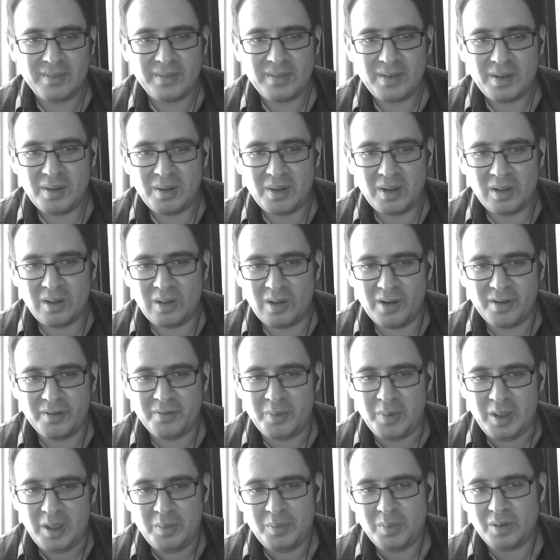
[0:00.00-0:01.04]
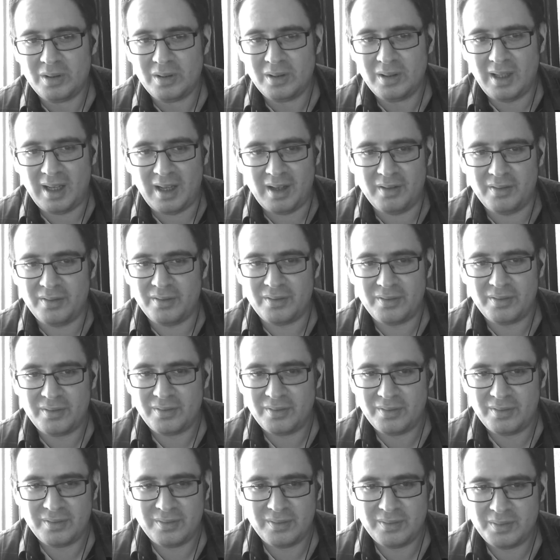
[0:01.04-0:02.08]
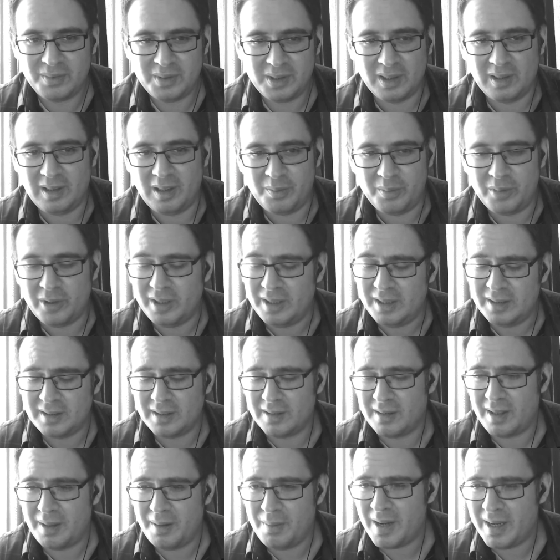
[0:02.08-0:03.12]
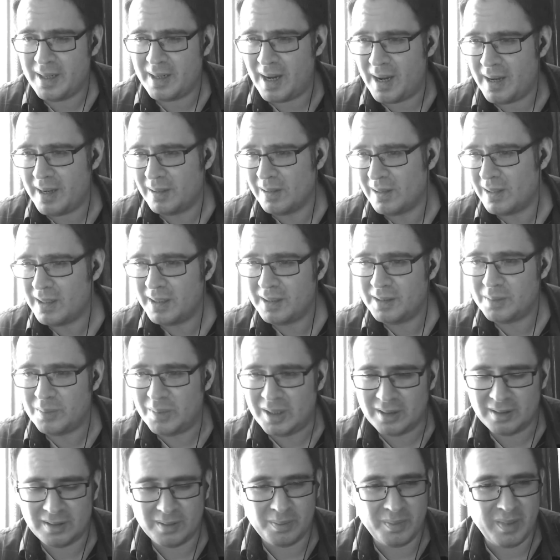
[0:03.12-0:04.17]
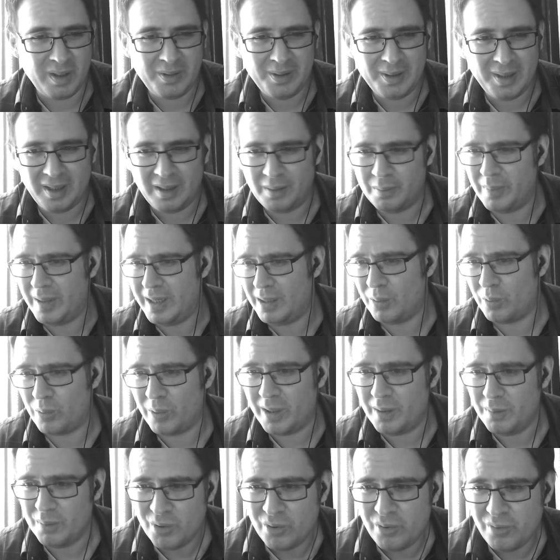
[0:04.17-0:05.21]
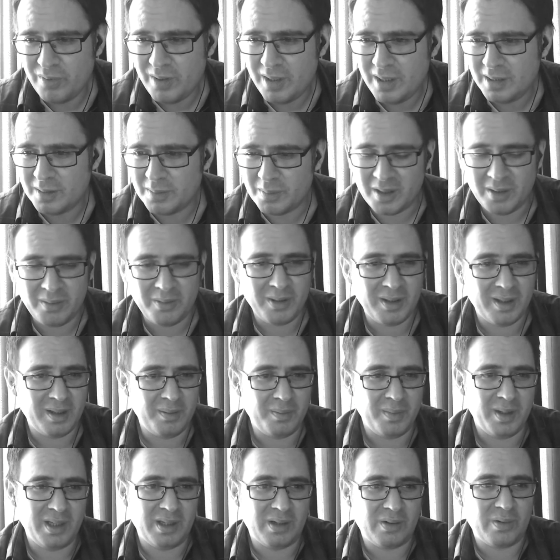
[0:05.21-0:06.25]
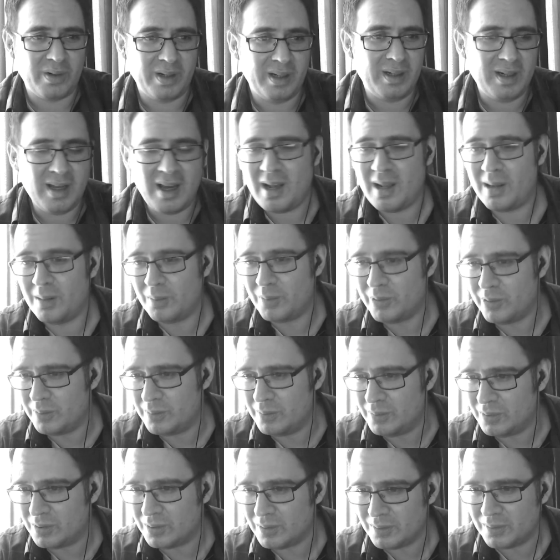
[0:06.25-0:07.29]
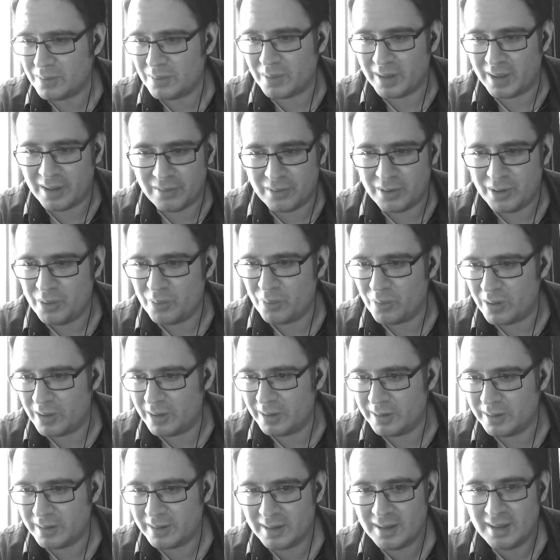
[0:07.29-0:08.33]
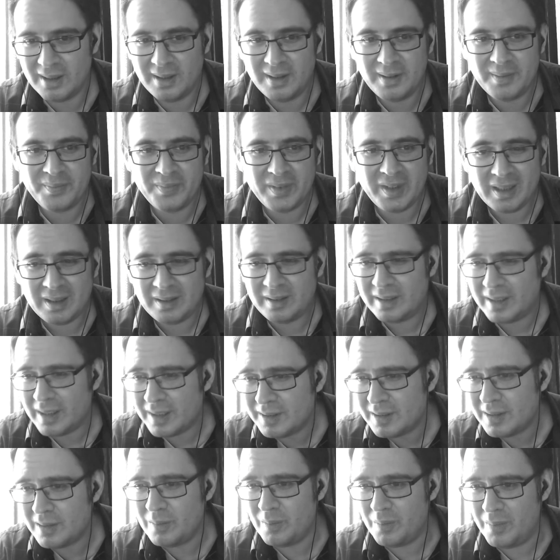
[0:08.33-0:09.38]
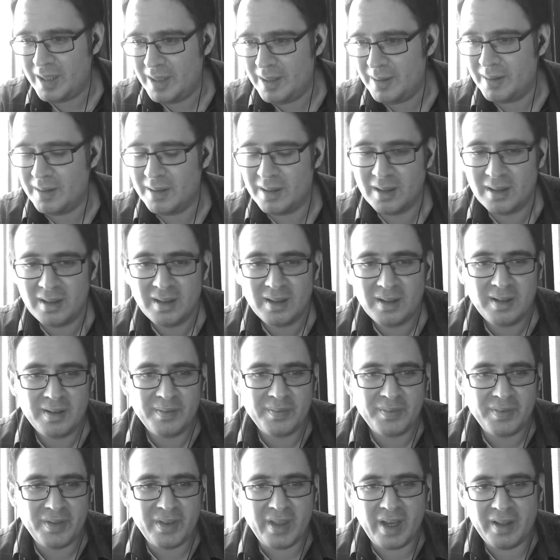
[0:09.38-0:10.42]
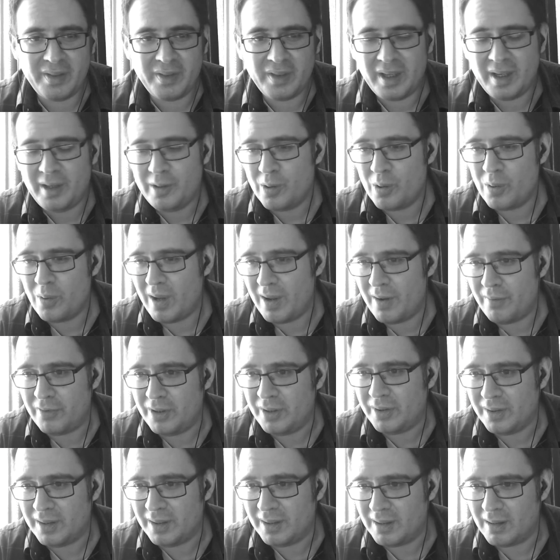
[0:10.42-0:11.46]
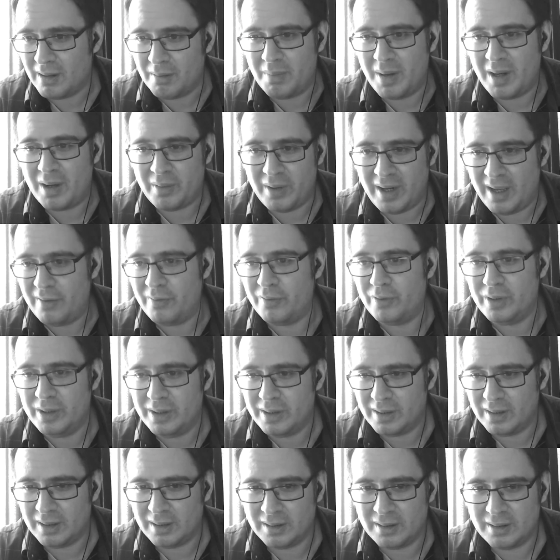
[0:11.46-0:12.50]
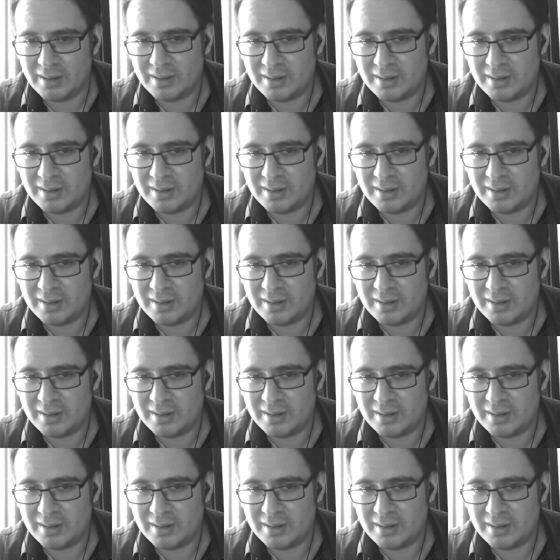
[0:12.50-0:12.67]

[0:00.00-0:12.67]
a lot of people have celebrities that they might idolize because maybe they make great movies, maybe they make great albums, whatever you want. That doesn't mean that they know everything about everything.